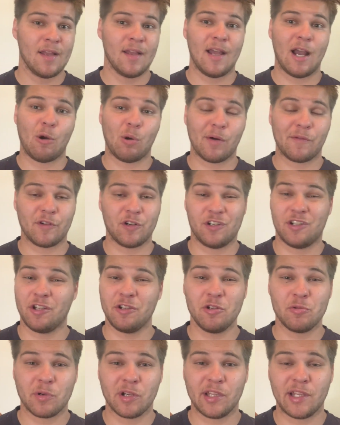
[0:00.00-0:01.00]
However, until
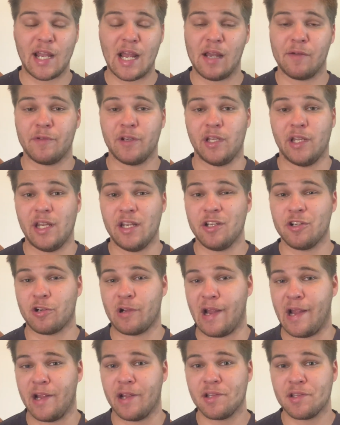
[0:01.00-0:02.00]
you really have it in your
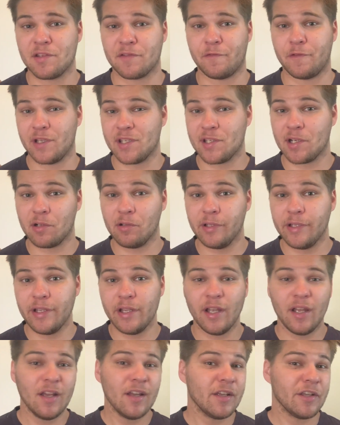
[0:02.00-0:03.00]
hands
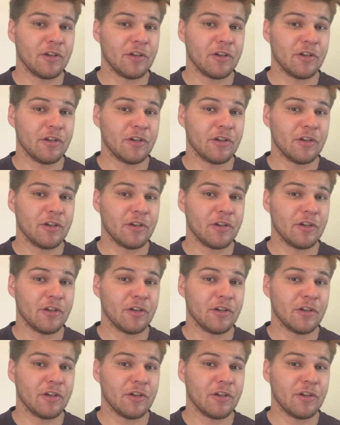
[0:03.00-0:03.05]
physically,